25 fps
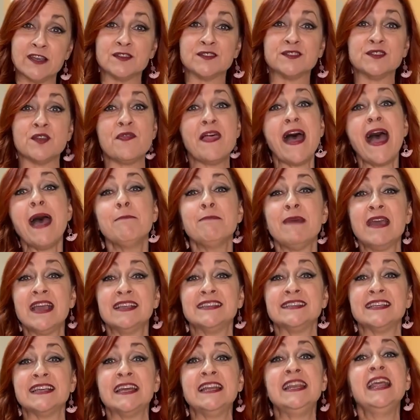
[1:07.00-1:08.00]
so that makes
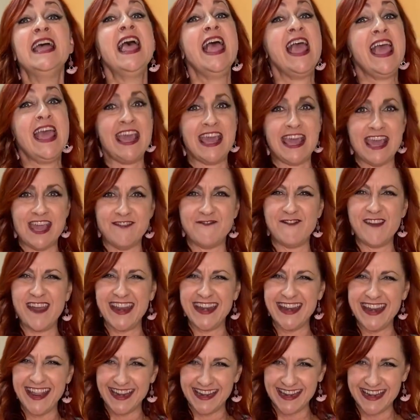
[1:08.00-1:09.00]
it
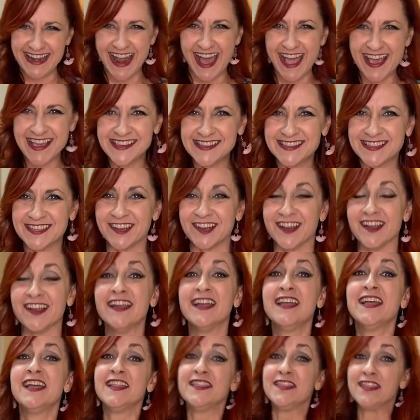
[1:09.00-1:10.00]
even nicer.
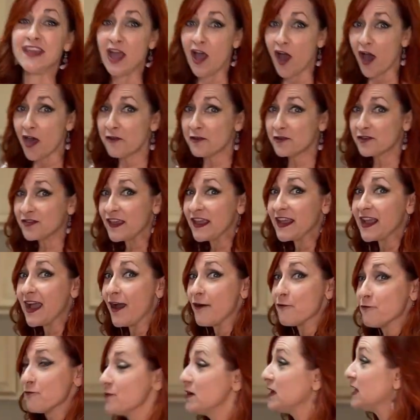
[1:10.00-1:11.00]
The other thing I
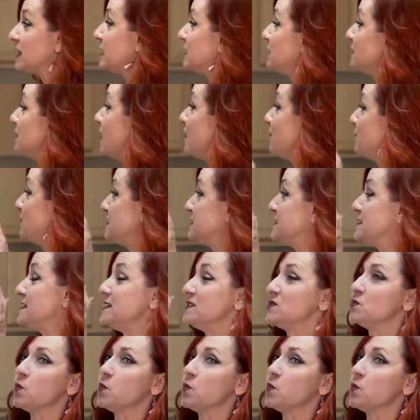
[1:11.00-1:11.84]
really love is this